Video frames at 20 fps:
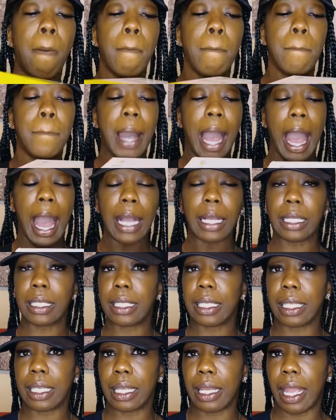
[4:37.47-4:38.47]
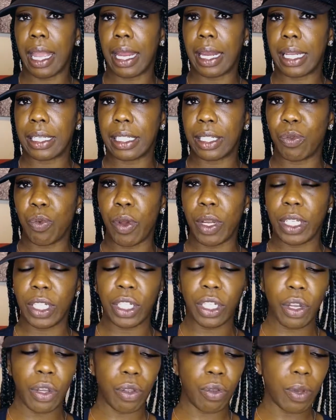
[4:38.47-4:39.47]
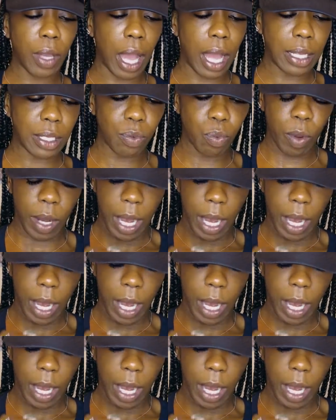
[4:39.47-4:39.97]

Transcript: box, and I just wanted to show you guys what